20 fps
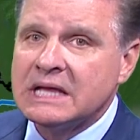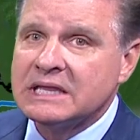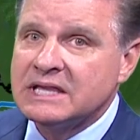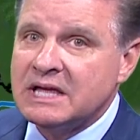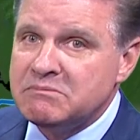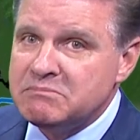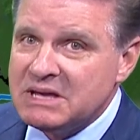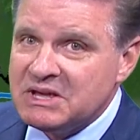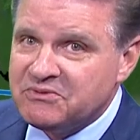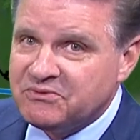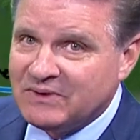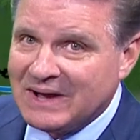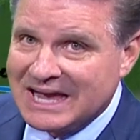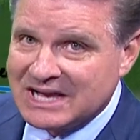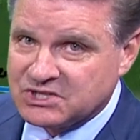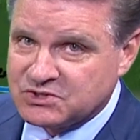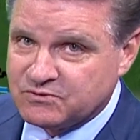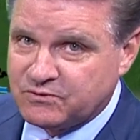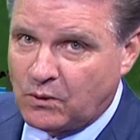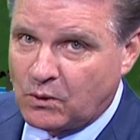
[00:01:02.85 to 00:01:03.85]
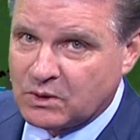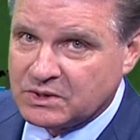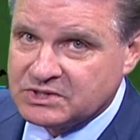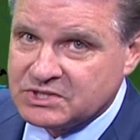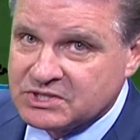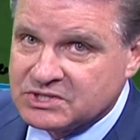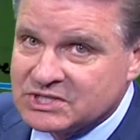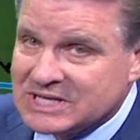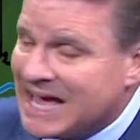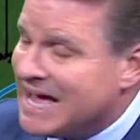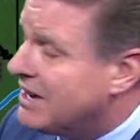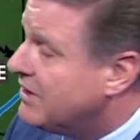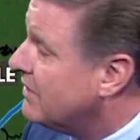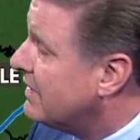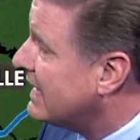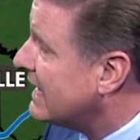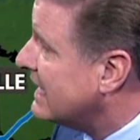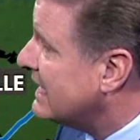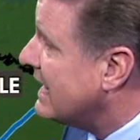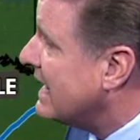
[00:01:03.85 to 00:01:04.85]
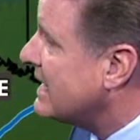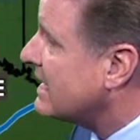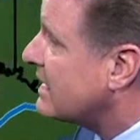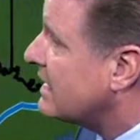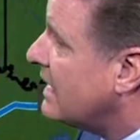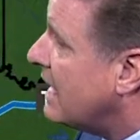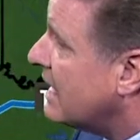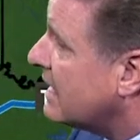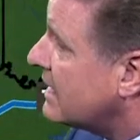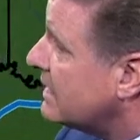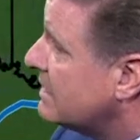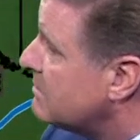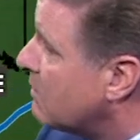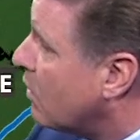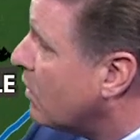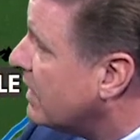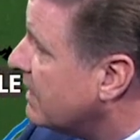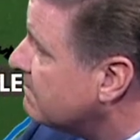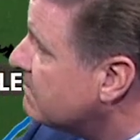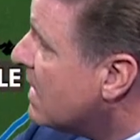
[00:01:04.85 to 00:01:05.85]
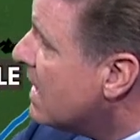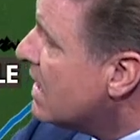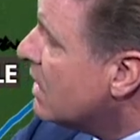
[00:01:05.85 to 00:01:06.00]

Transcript: Let me fast forward to Saturday at 8 o'clock in the morning.